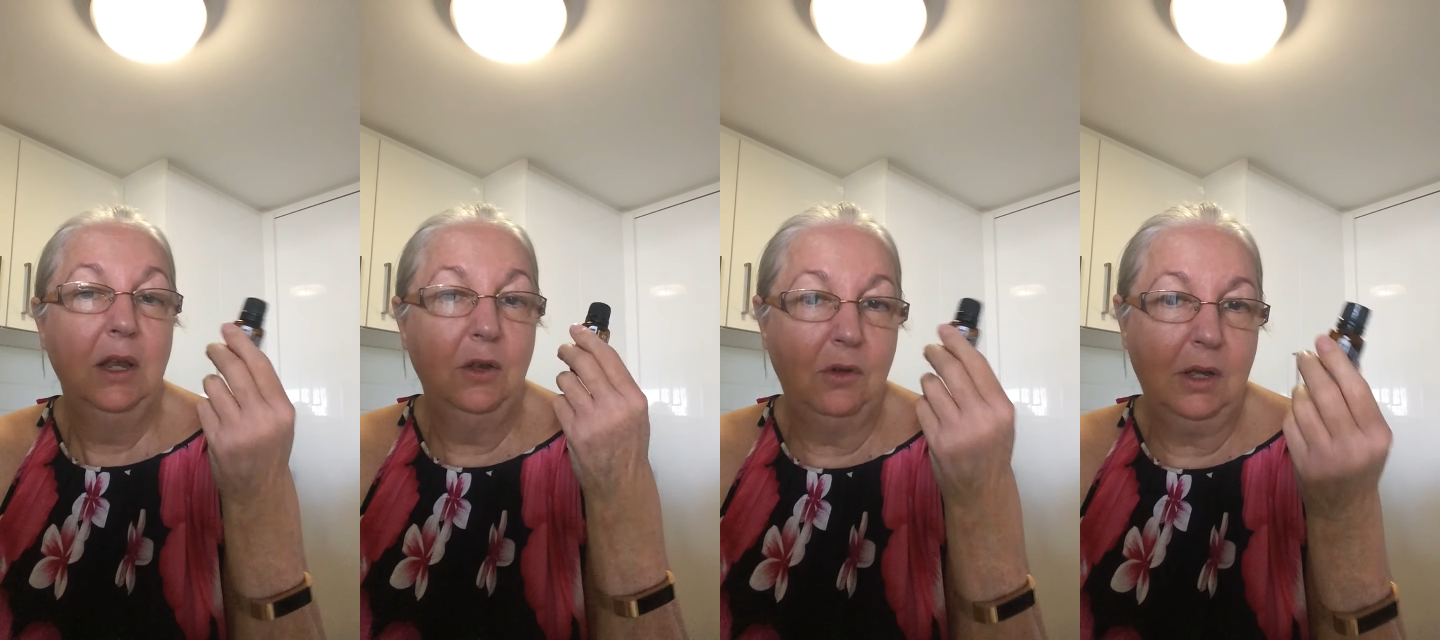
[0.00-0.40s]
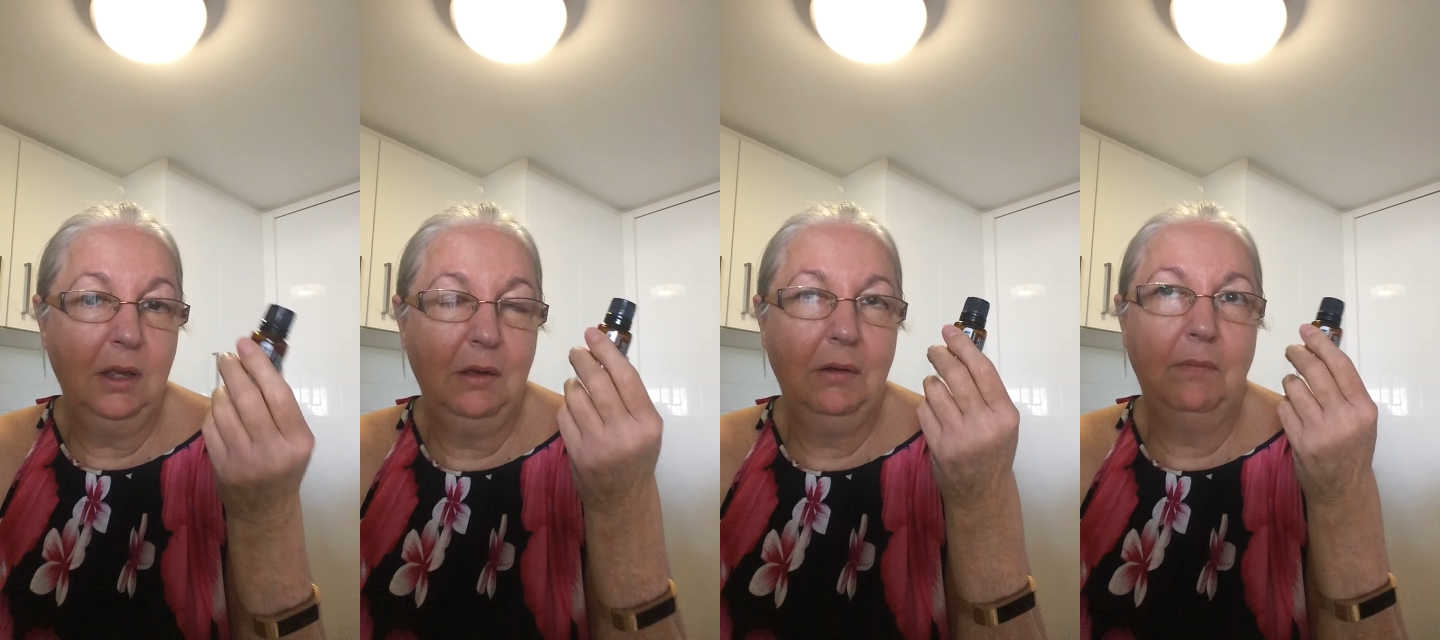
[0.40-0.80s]
Look,
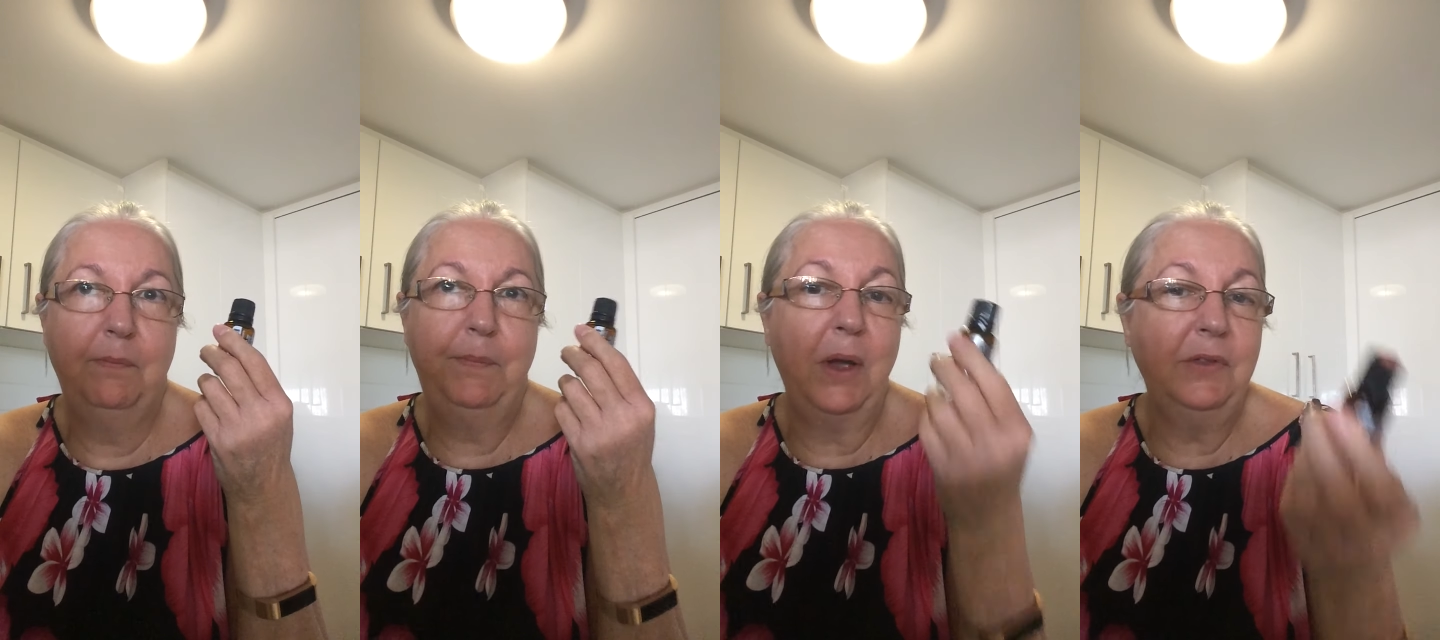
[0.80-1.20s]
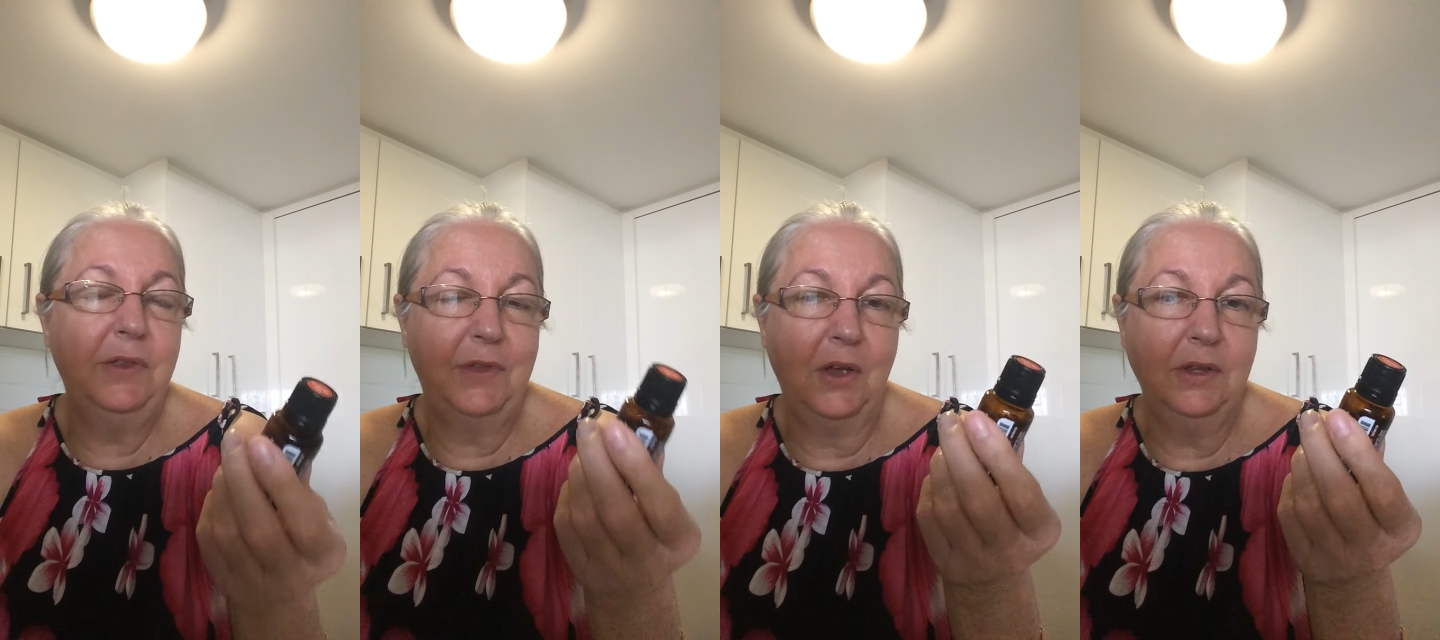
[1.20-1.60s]
both
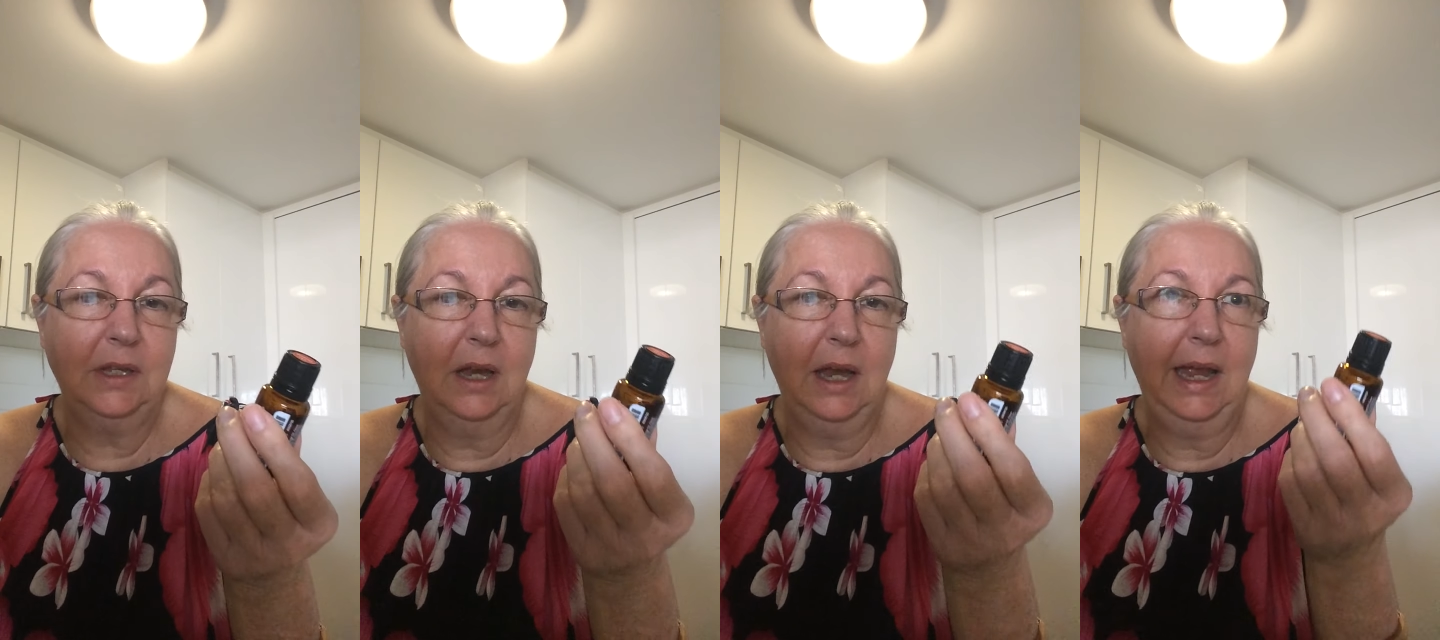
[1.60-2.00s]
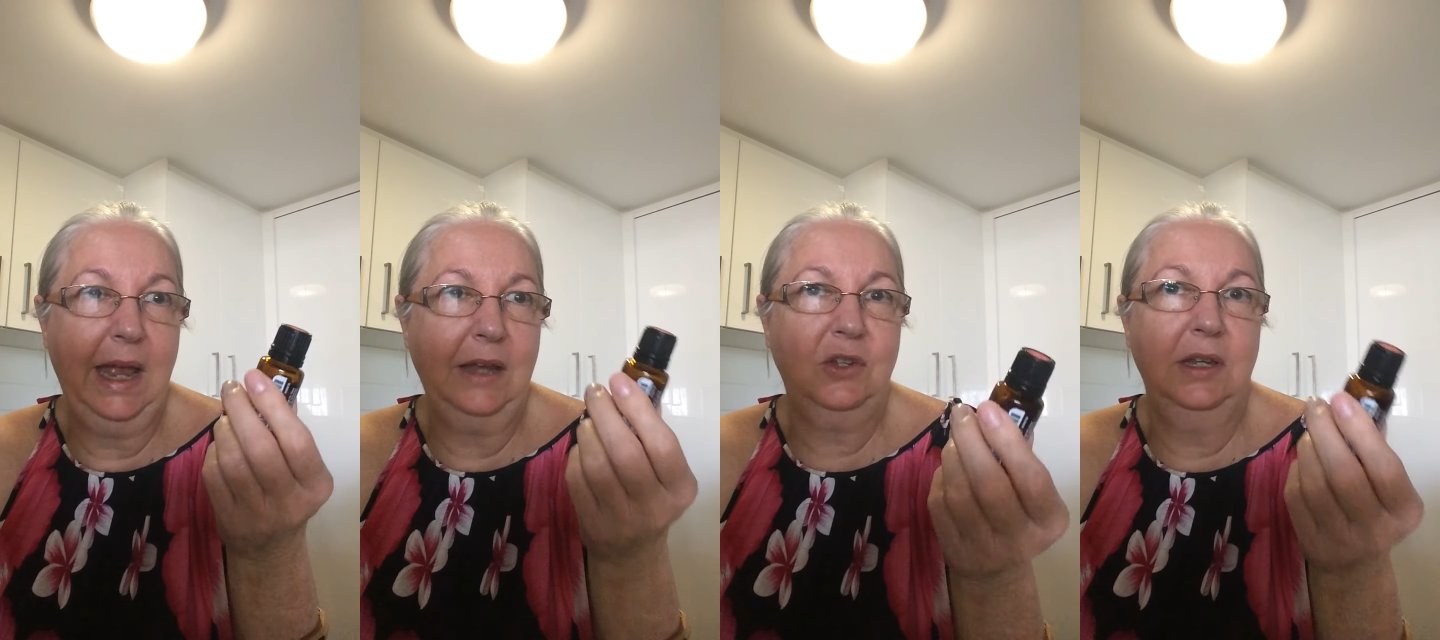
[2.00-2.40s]
of those are
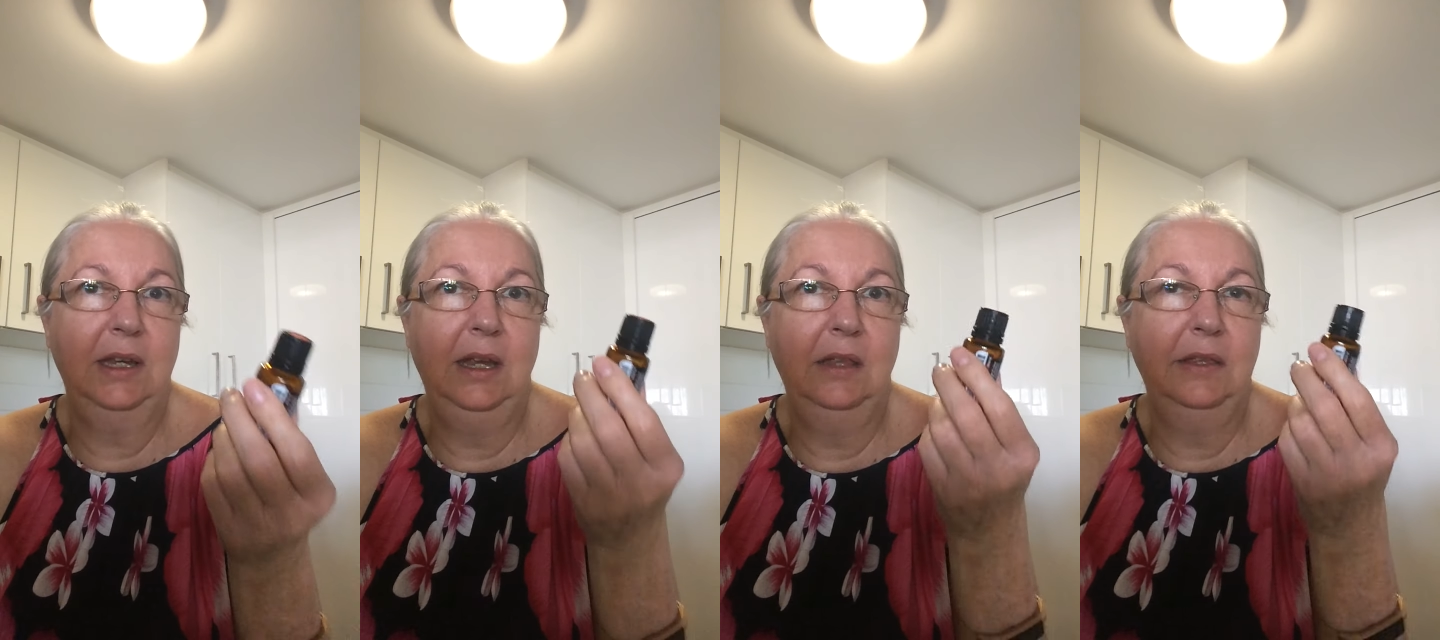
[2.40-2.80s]
actually,